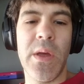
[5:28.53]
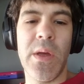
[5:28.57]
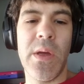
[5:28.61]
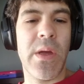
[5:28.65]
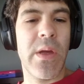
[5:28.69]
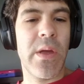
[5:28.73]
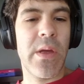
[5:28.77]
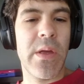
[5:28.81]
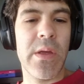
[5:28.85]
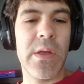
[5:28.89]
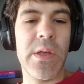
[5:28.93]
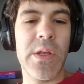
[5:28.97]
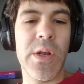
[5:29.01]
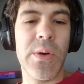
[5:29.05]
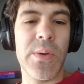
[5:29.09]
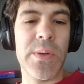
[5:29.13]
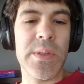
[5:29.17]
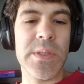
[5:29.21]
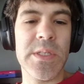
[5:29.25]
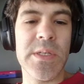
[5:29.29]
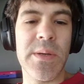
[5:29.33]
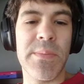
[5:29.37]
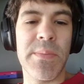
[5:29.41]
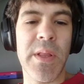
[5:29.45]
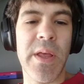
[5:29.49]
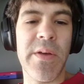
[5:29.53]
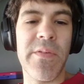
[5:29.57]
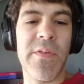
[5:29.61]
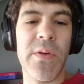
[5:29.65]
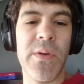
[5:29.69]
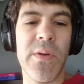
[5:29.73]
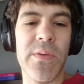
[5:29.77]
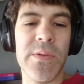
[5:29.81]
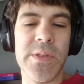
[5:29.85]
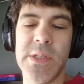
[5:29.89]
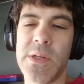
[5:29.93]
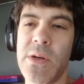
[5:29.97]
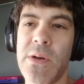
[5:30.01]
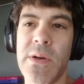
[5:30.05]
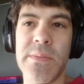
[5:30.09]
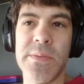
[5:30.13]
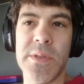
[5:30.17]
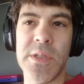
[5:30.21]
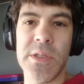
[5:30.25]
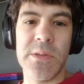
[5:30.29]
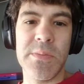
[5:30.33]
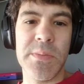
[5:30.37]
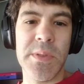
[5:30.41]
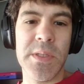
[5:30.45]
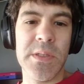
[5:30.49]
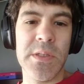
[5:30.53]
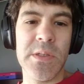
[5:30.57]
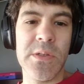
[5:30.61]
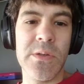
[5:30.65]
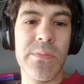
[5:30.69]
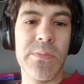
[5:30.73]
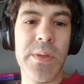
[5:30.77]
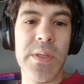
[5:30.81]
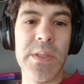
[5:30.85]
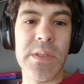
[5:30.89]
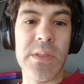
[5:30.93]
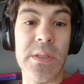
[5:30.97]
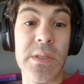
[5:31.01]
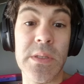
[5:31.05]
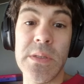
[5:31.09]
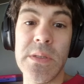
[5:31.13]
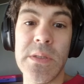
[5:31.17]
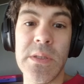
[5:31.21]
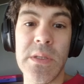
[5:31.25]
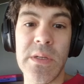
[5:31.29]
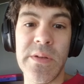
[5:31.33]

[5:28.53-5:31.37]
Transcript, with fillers: eh, you know, at some level, startup just means new business.